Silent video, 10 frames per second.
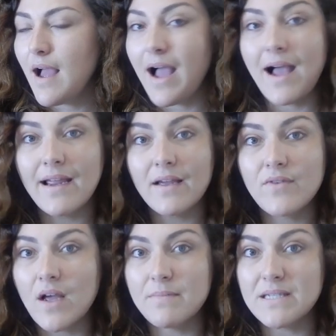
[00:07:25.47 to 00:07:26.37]
I have
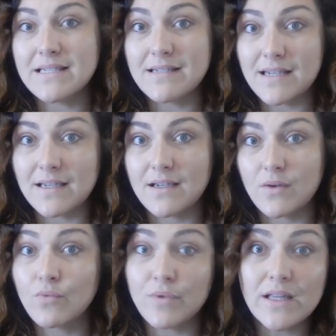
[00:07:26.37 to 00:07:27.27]
not been sick,
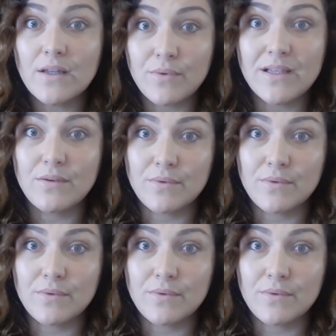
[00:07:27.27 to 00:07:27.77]
really, really,